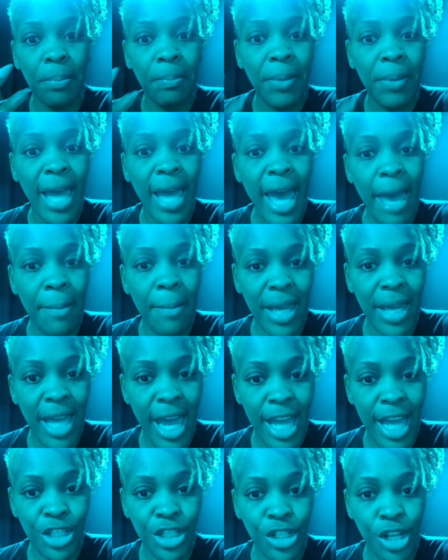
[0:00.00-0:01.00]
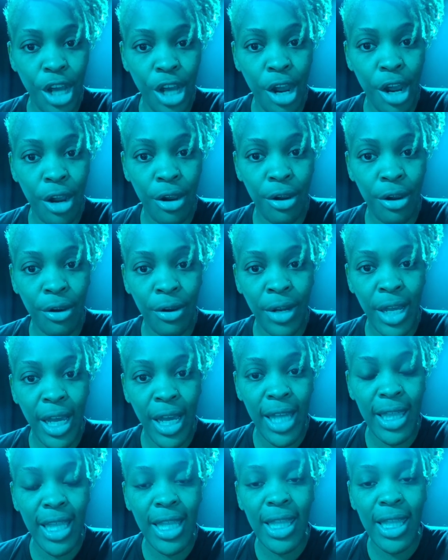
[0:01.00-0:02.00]
became engaged to her.
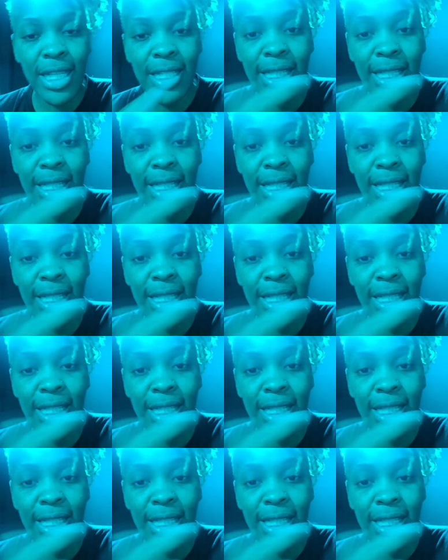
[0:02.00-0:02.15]
And then